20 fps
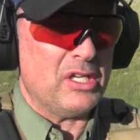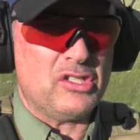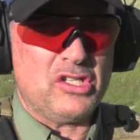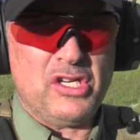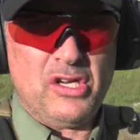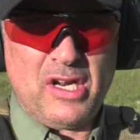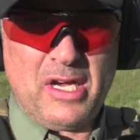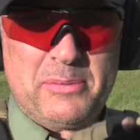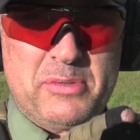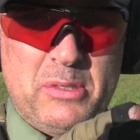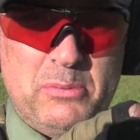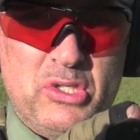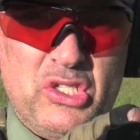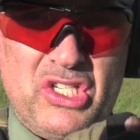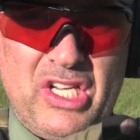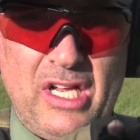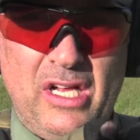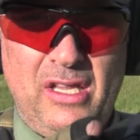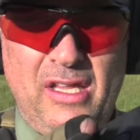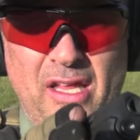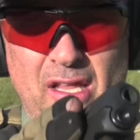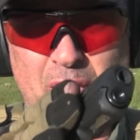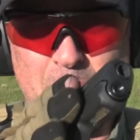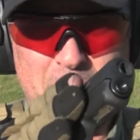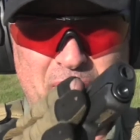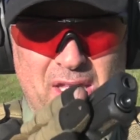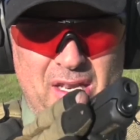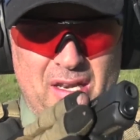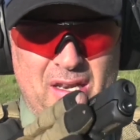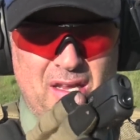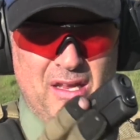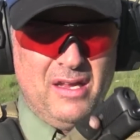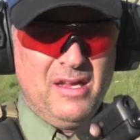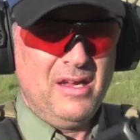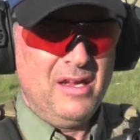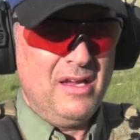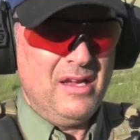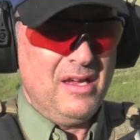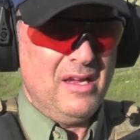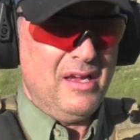to tune up some steel a little bit
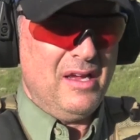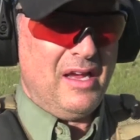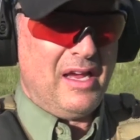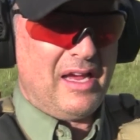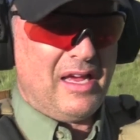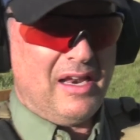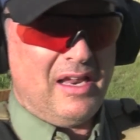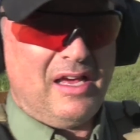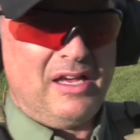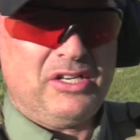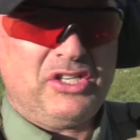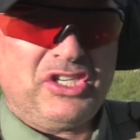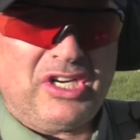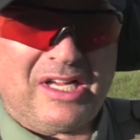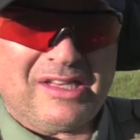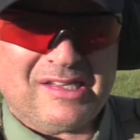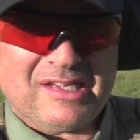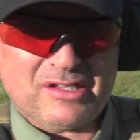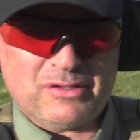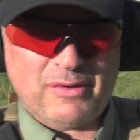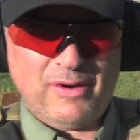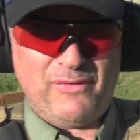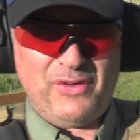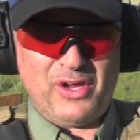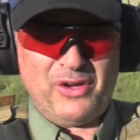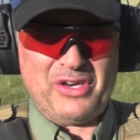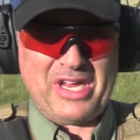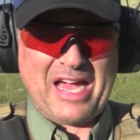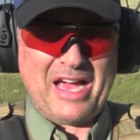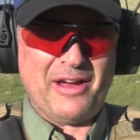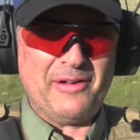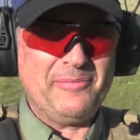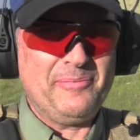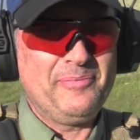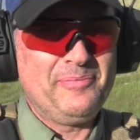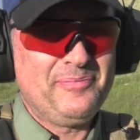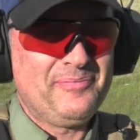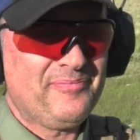and shut this review down.